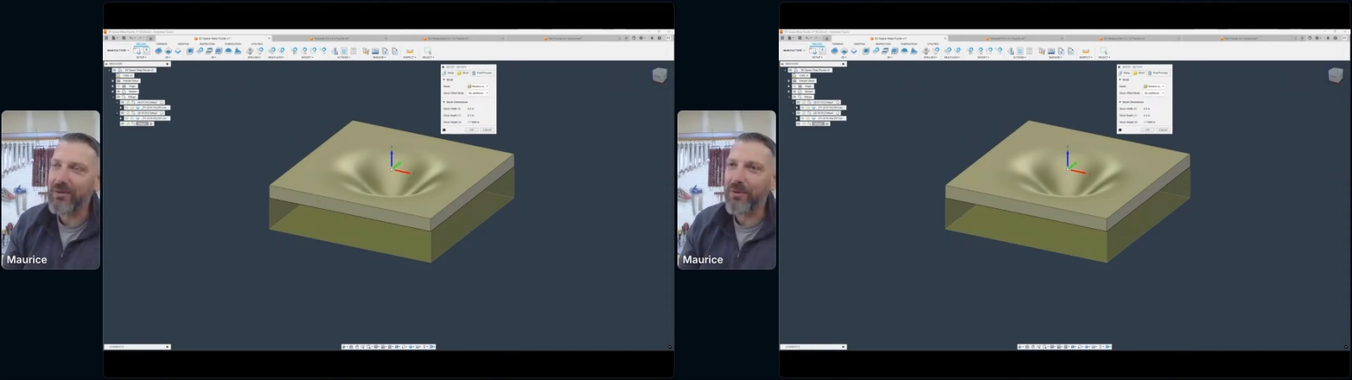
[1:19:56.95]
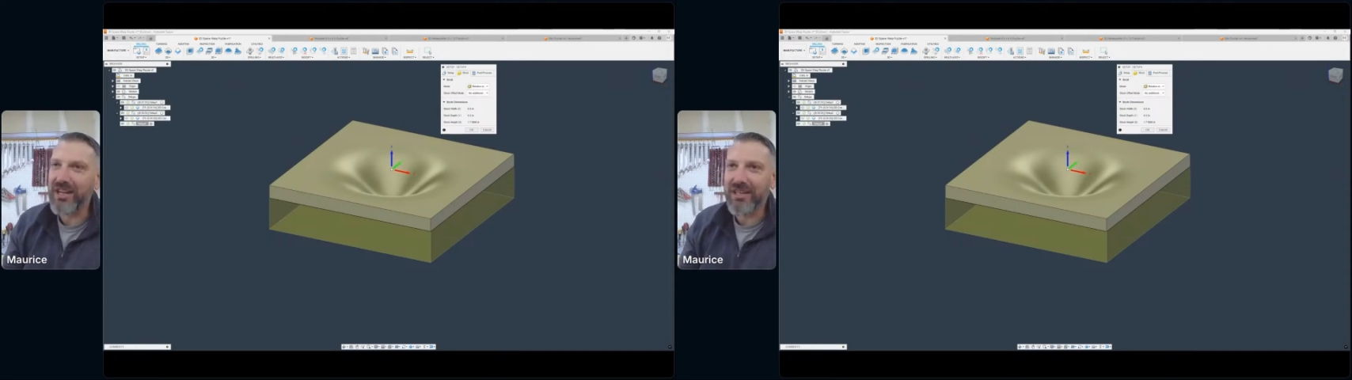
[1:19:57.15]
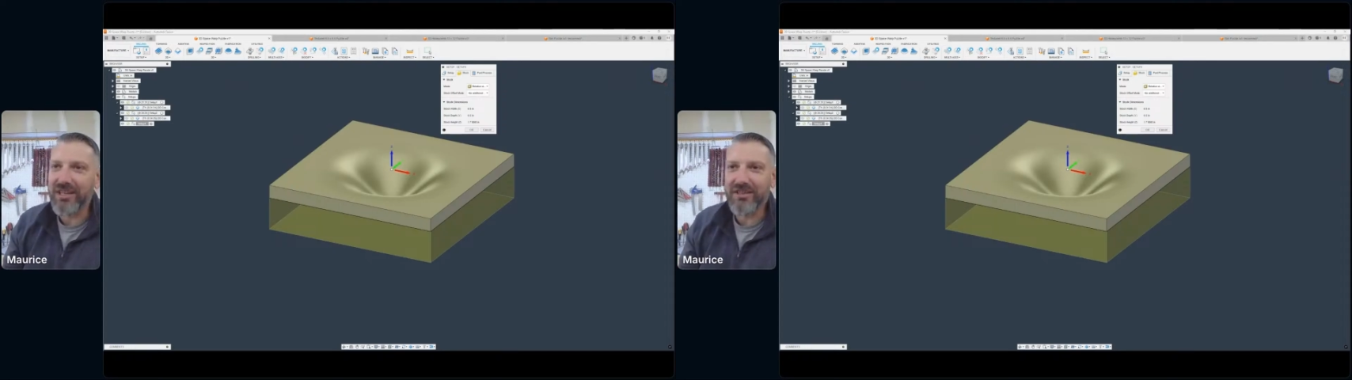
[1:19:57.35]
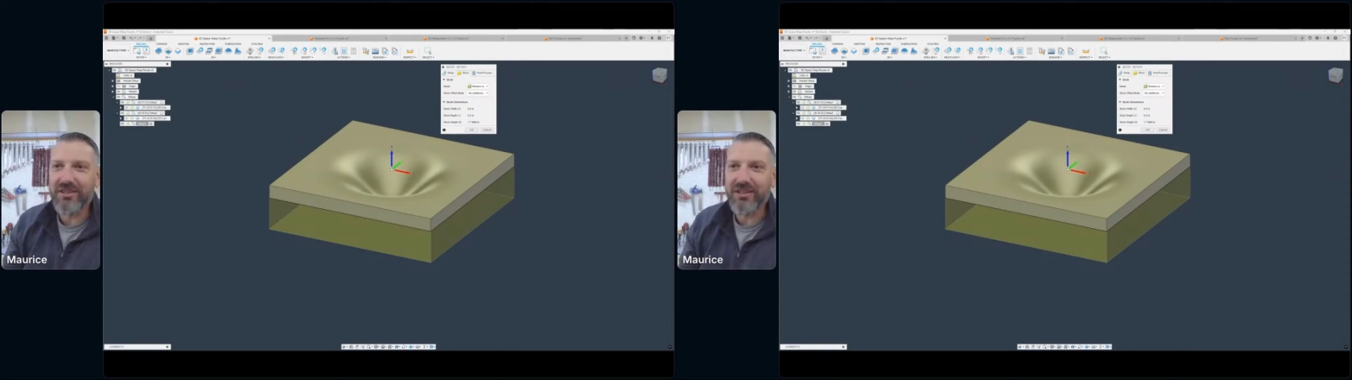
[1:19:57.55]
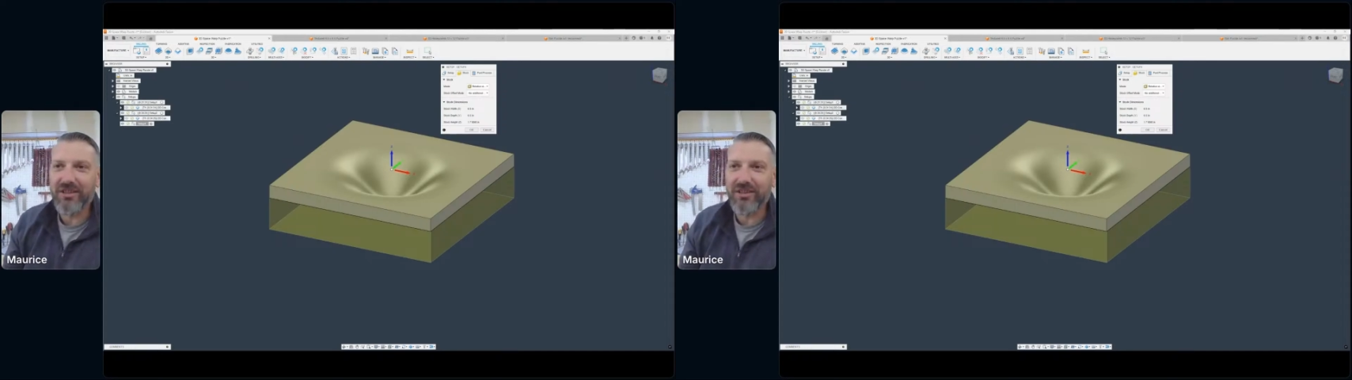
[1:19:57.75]
how do I
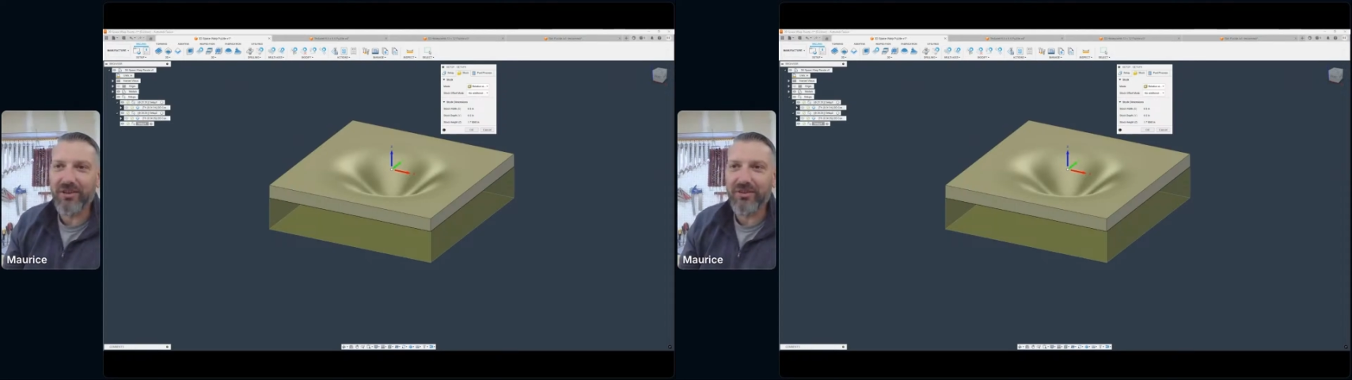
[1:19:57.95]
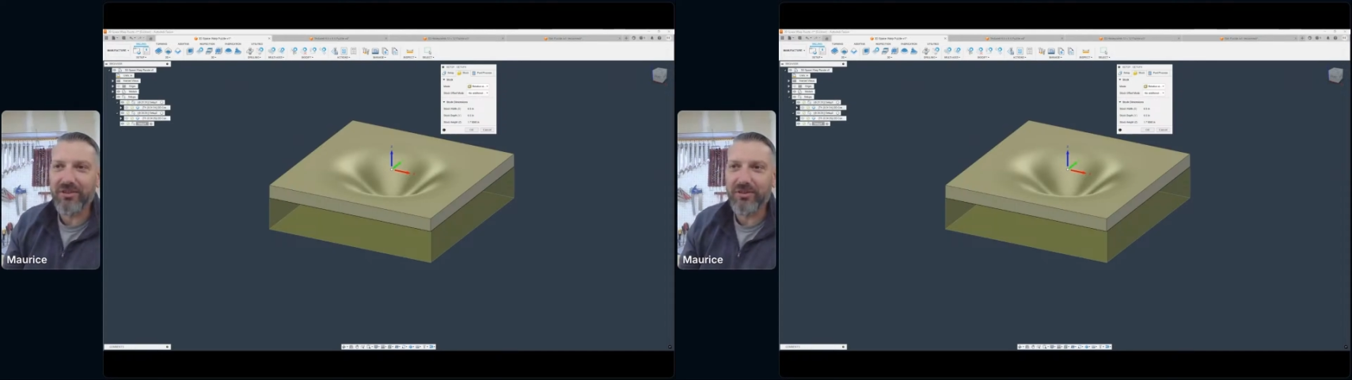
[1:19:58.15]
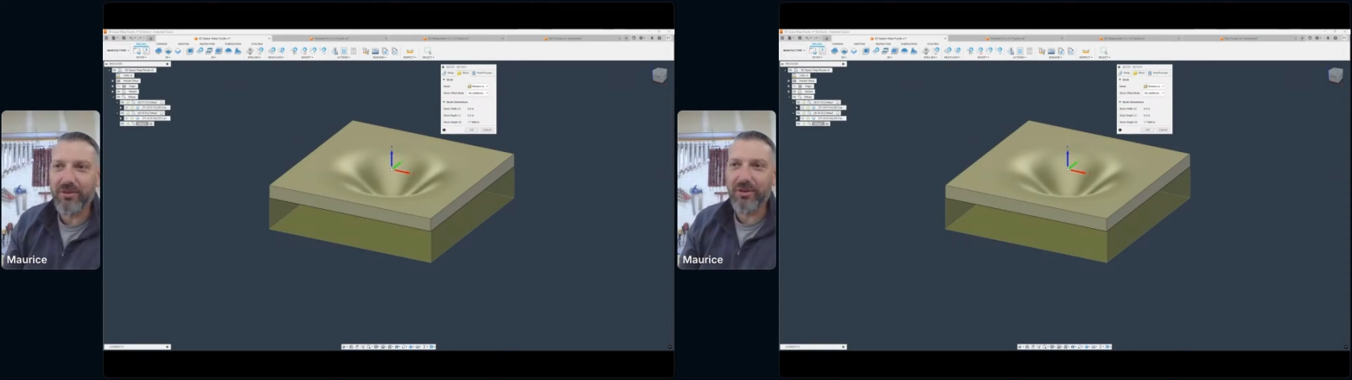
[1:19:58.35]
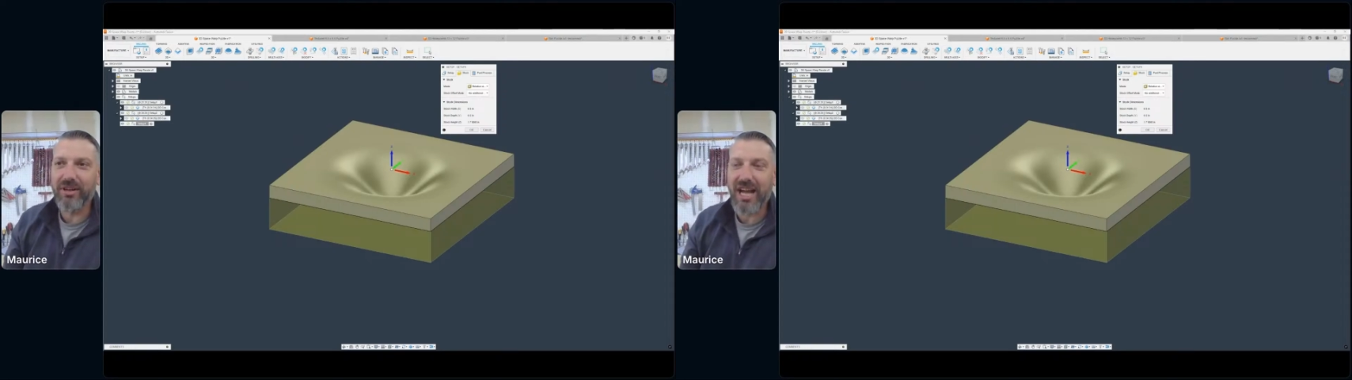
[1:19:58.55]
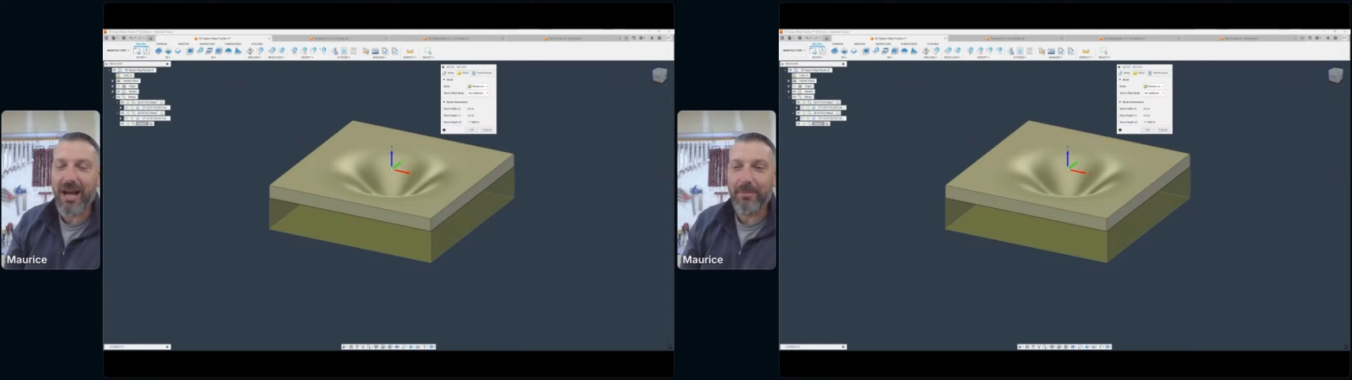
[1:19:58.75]
get
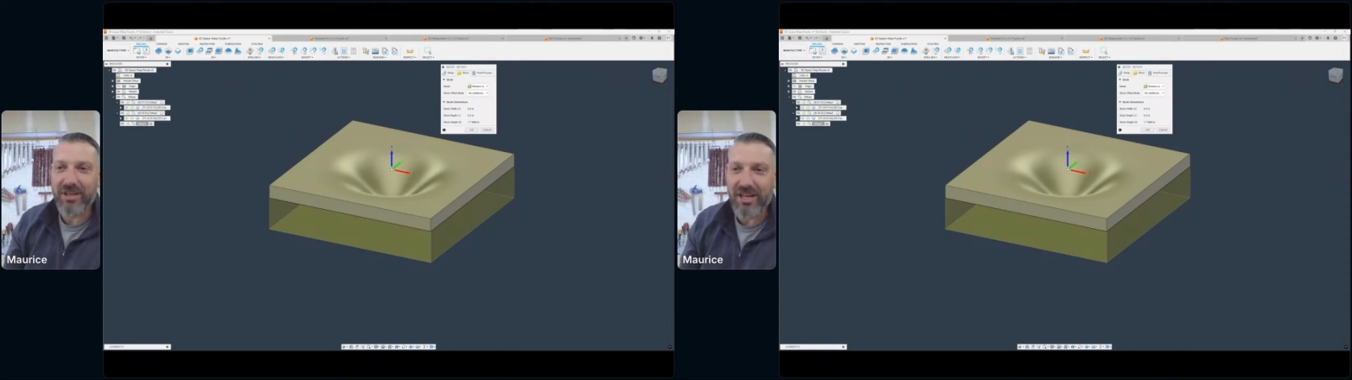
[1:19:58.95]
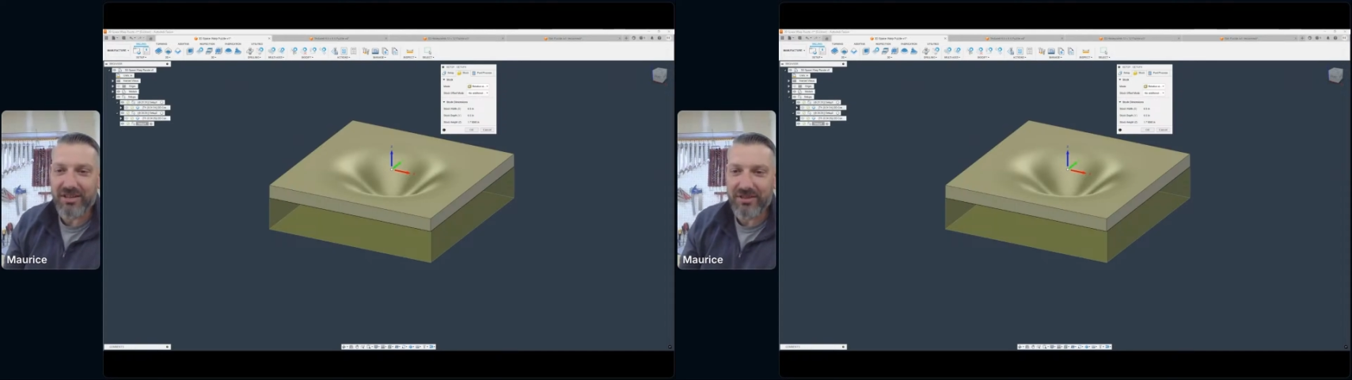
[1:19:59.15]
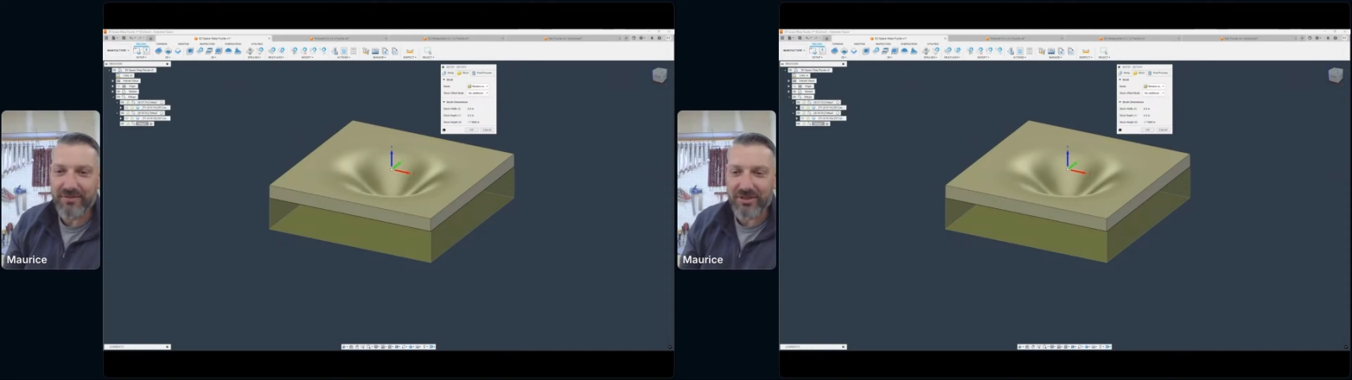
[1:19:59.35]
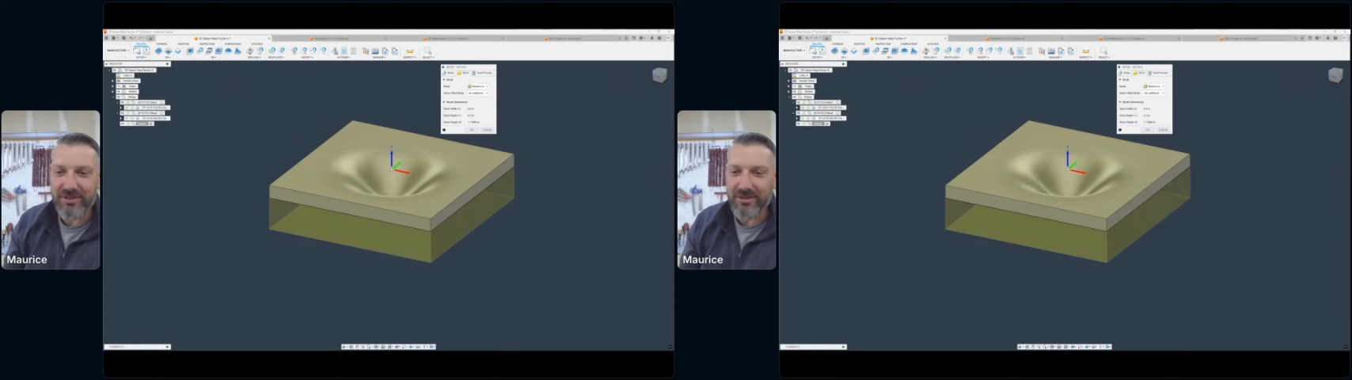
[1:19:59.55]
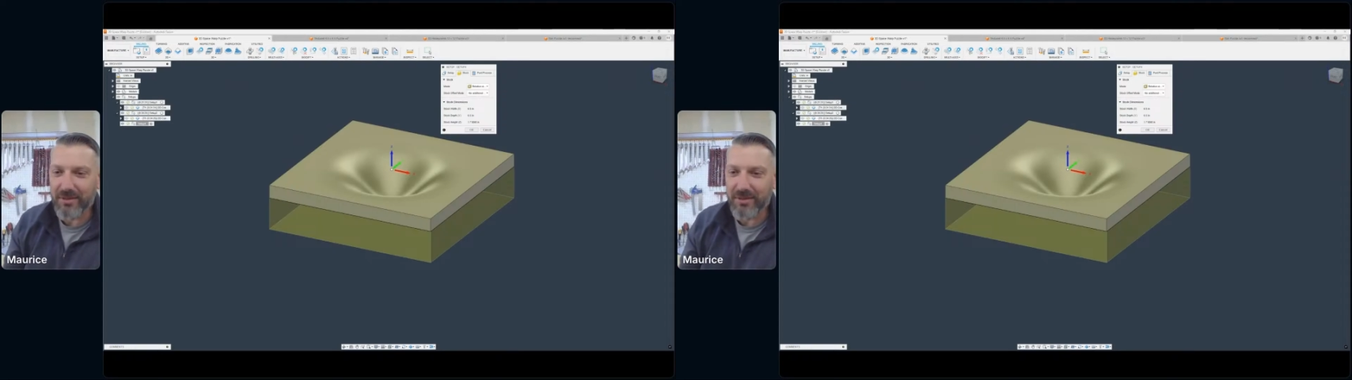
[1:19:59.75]
your application